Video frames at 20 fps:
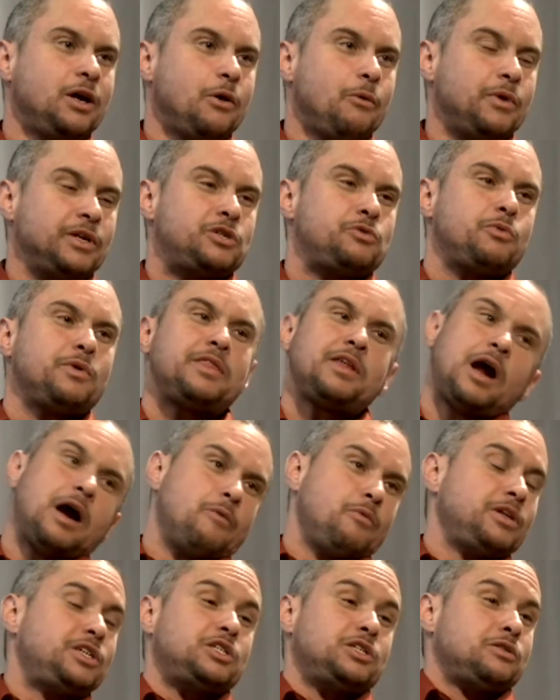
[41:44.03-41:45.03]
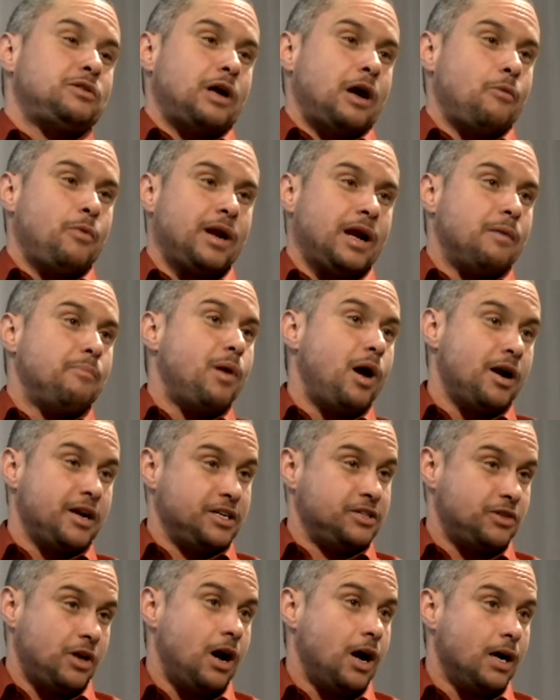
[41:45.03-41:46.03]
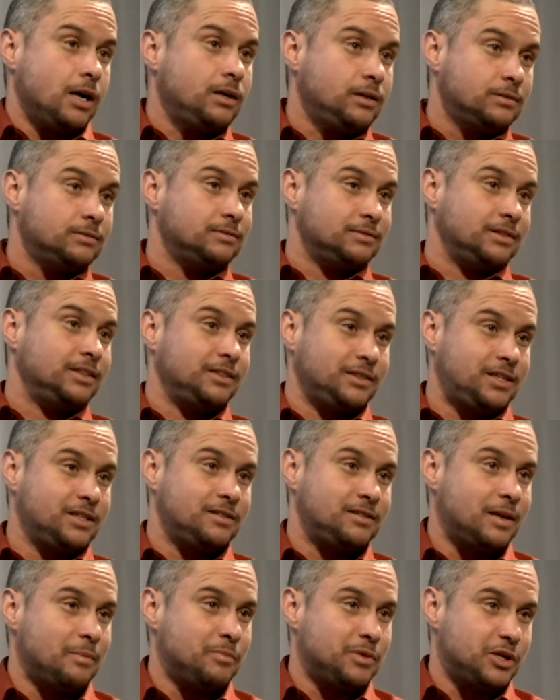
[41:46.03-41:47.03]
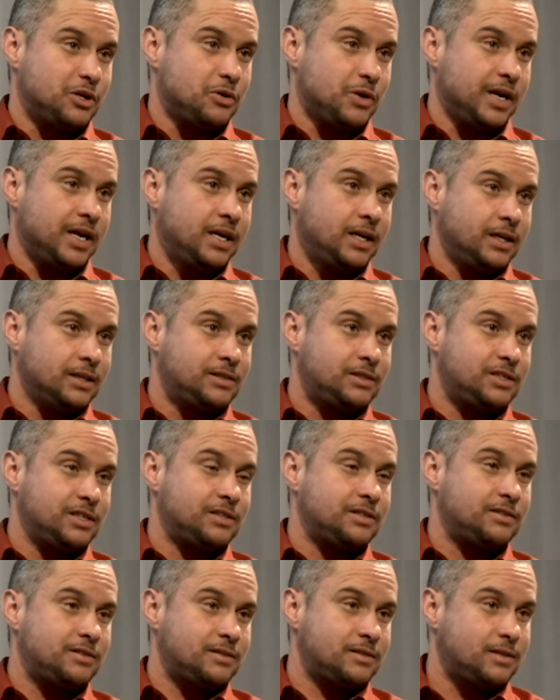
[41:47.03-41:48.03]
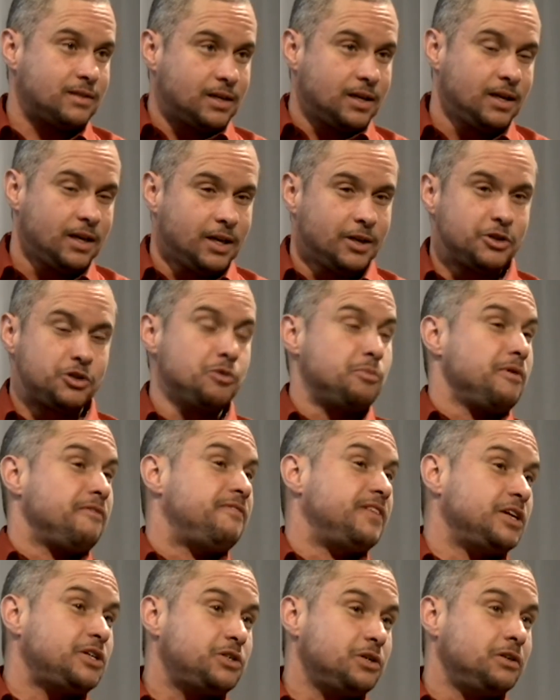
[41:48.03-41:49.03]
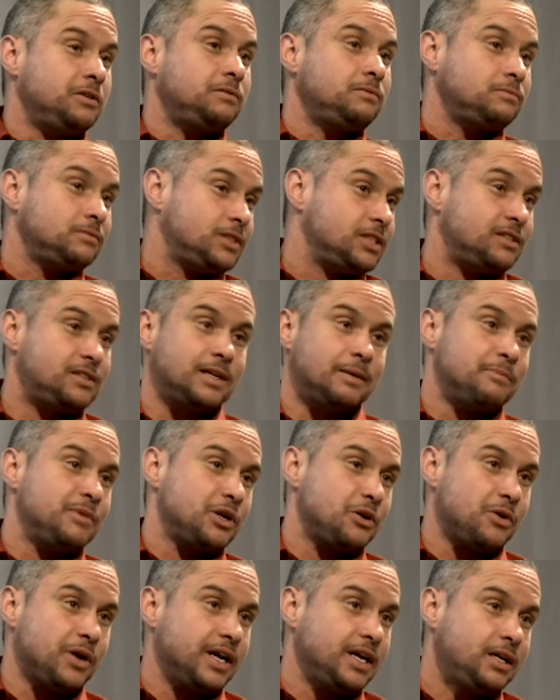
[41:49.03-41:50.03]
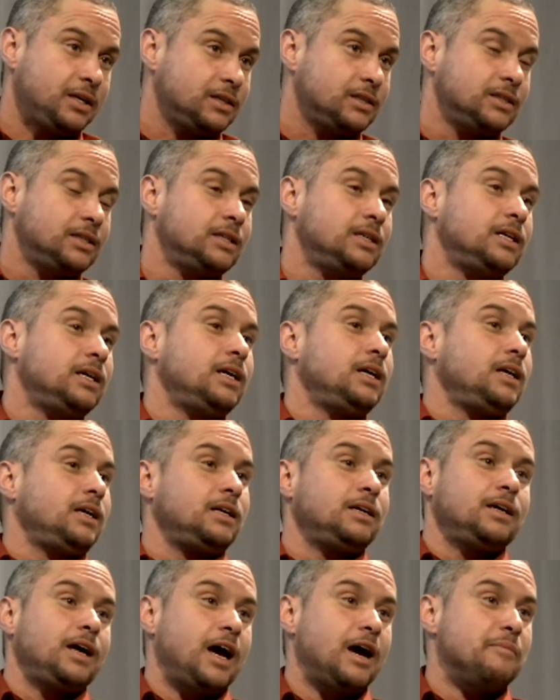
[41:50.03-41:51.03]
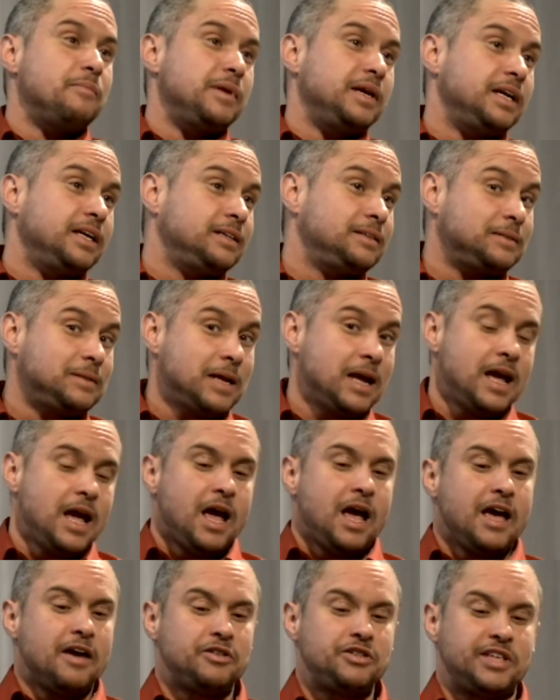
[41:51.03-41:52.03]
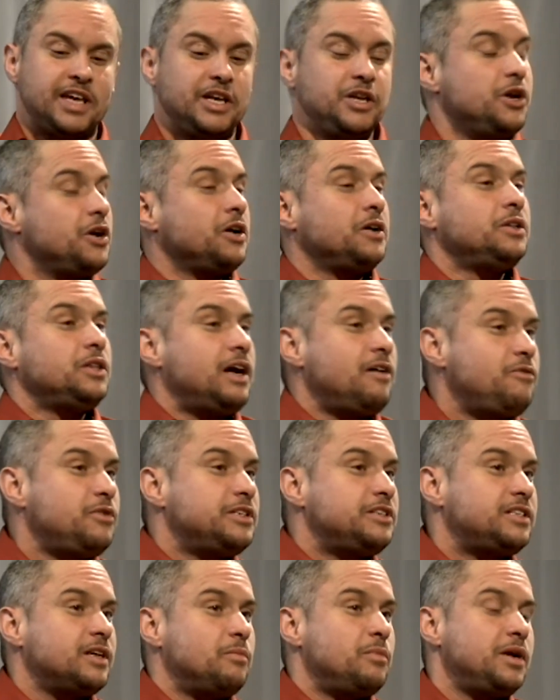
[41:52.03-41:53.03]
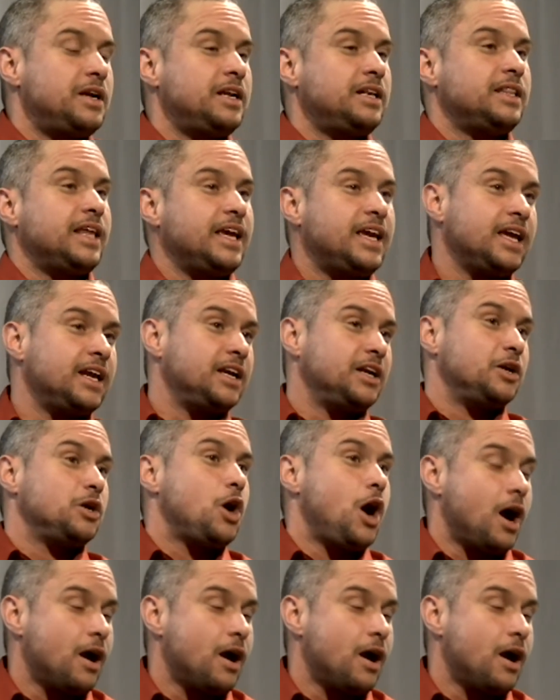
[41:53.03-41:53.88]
which with which is what our bodies are, to some degree. It's just superficial to some degree. I mean, say you're in love with someone and they get in a car